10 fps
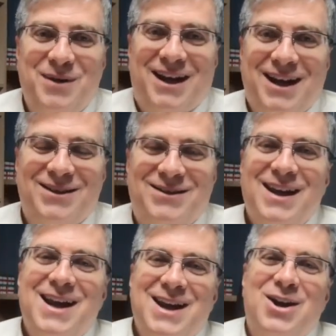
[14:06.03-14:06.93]
Because
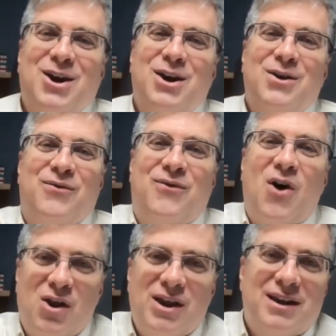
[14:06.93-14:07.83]
you're going to
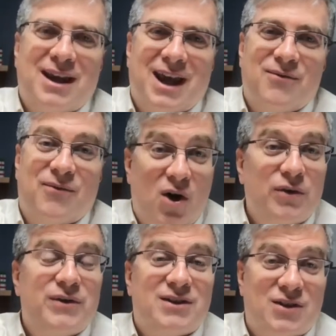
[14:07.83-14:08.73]
fall and fall
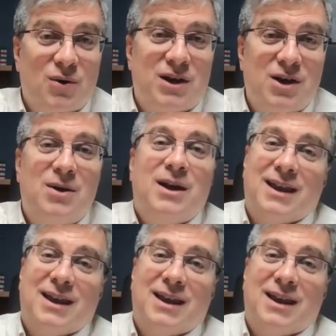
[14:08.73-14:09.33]
to Tokyo.